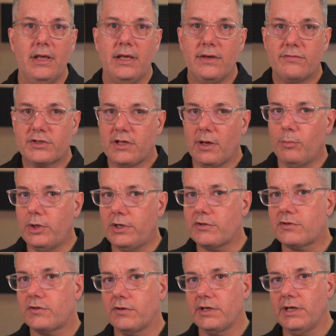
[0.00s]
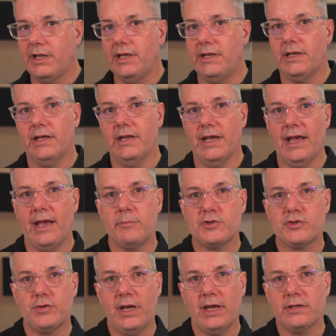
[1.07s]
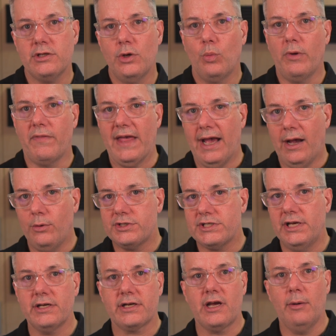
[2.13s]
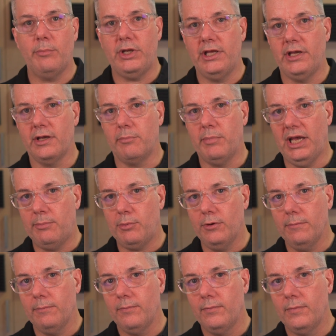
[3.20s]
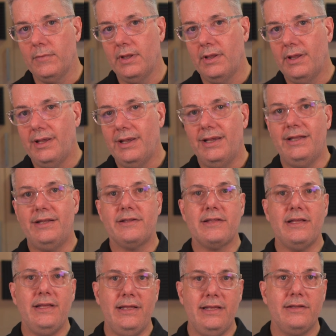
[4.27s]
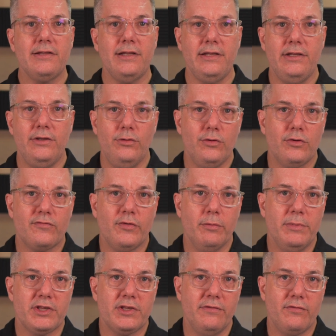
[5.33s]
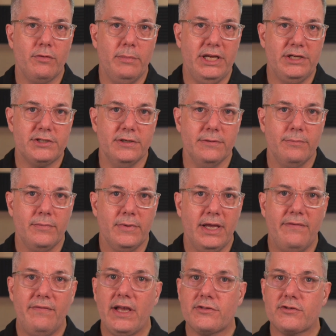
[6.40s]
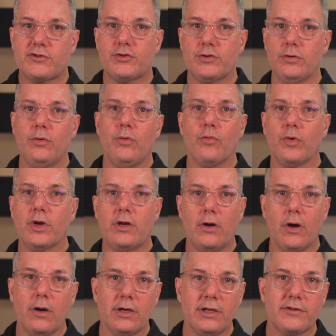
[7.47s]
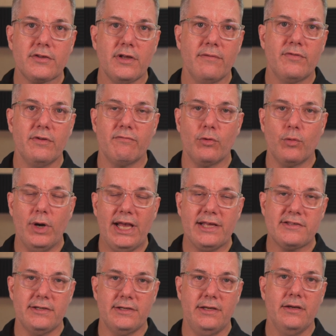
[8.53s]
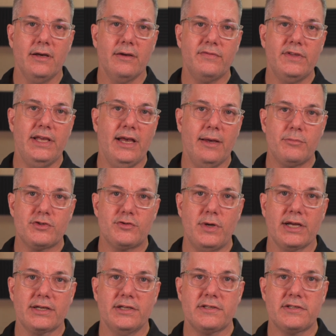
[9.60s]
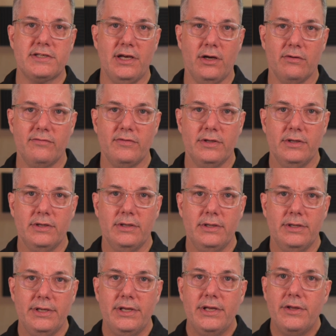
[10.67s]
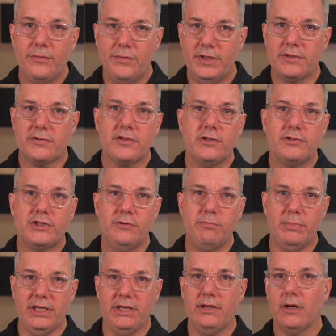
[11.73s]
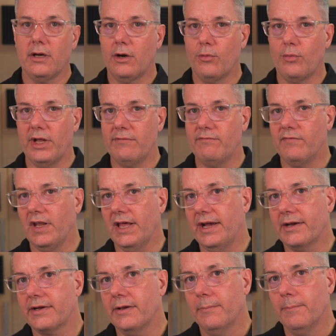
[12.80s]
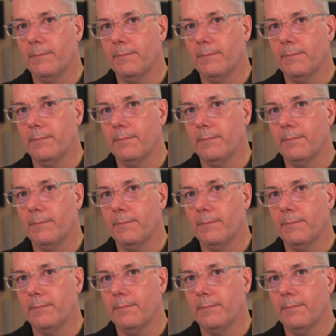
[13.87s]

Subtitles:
If someone is circulating an abstract without an accompanying paper, it is easily used for misinformation, and that's true regardless of the veracity of the abstract itself. This should be a red flag.